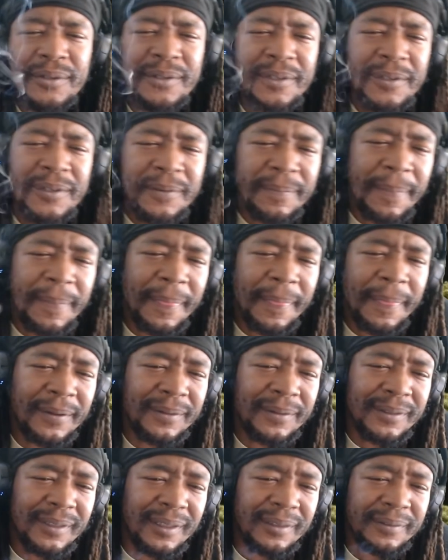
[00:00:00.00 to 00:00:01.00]
Why are
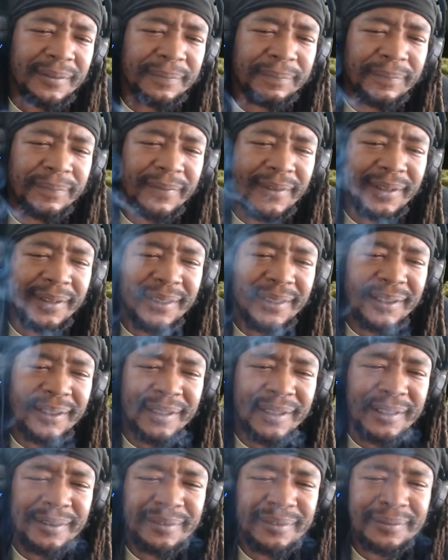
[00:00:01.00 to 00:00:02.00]
dental companies
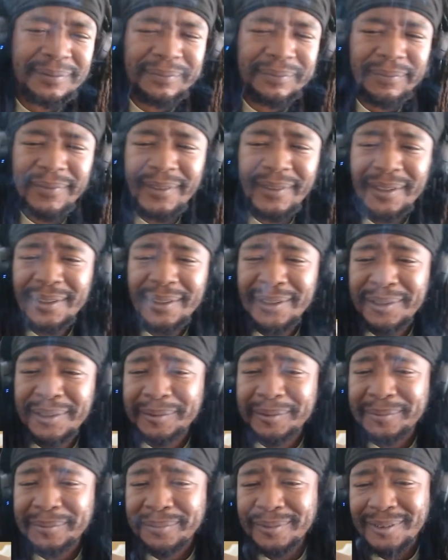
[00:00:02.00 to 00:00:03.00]
lying?
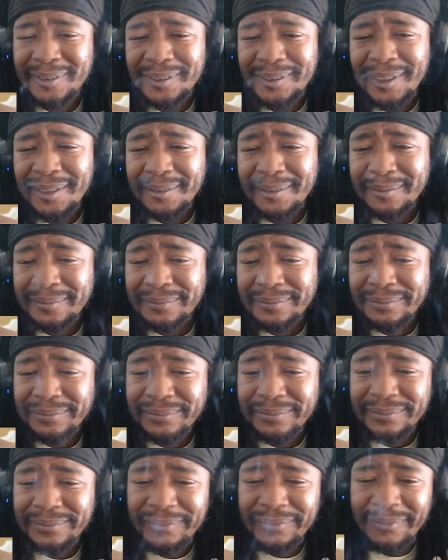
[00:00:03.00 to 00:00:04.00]
Oh shit.
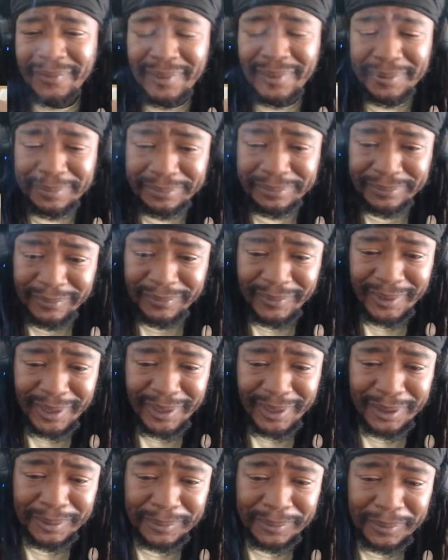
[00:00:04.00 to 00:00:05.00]

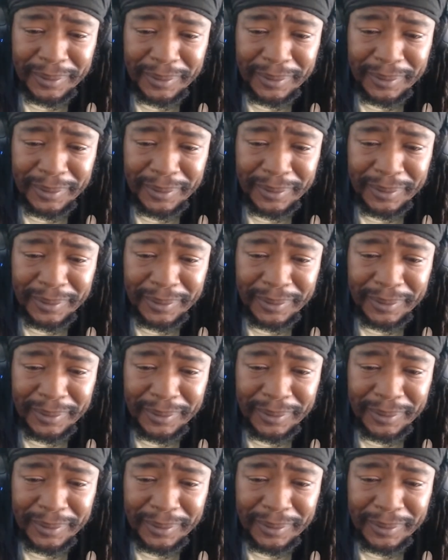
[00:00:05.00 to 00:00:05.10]
Yo.